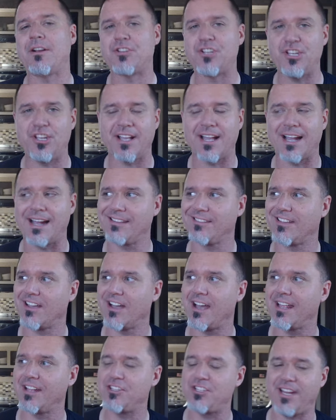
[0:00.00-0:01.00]
to make sure you guys
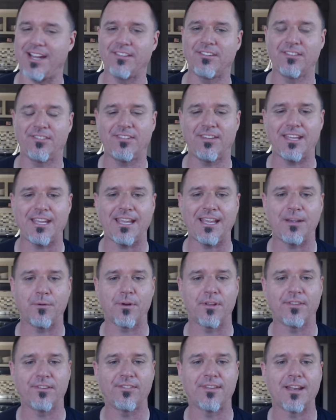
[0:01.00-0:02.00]
got a chance to see
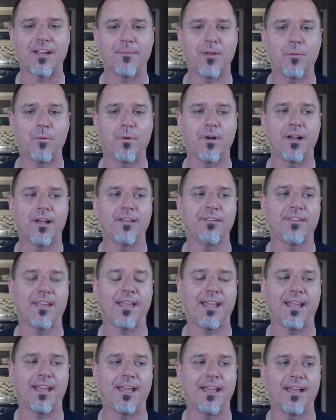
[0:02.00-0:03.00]
where the settlement was
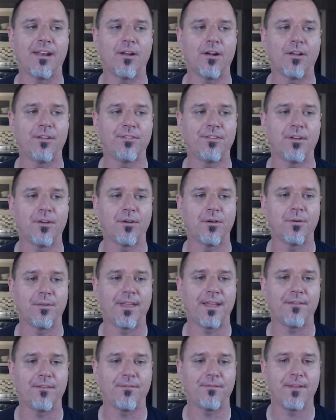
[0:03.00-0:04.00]
and also
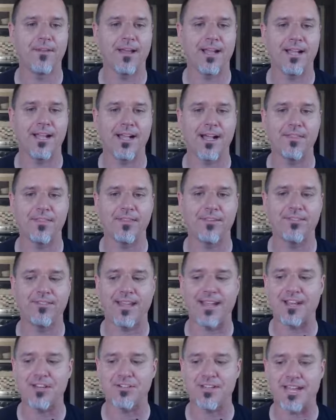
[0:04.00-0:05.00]
that I got the
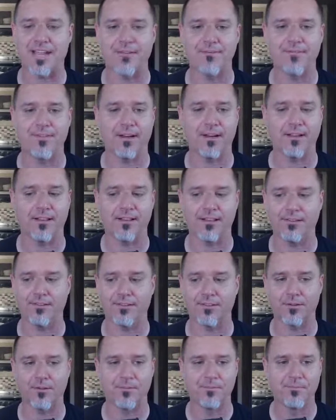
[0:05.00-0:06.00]
stash tab finally,
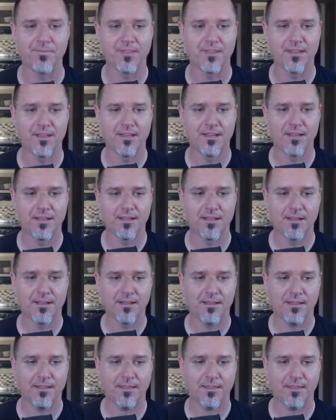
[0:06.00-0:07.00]
so
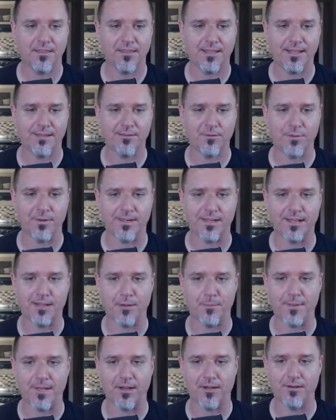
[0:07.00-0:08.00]
that's going to help